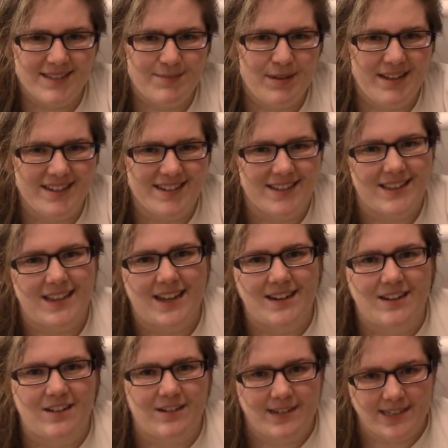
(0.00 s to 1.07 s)
probably not
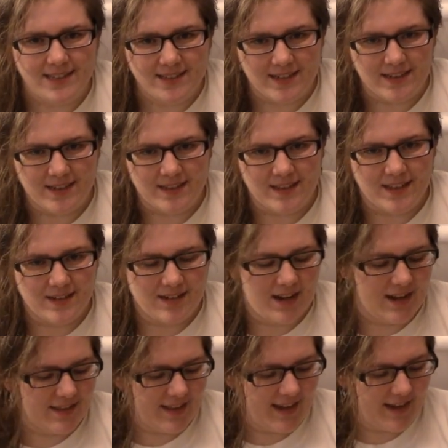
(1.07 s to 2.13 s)
that crazy,
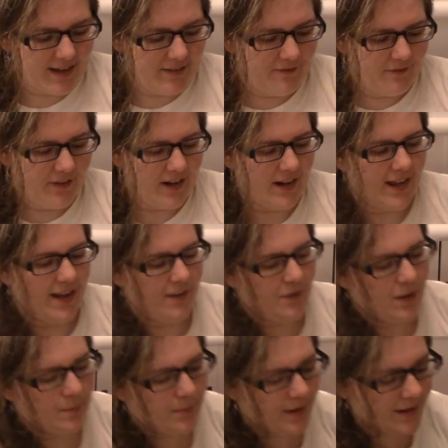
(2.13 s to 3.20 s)
not that confetti
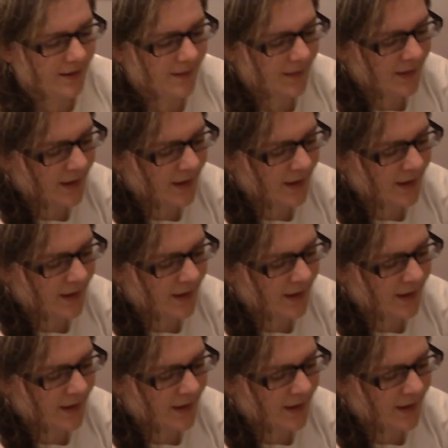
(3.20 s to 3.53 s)
heavy, but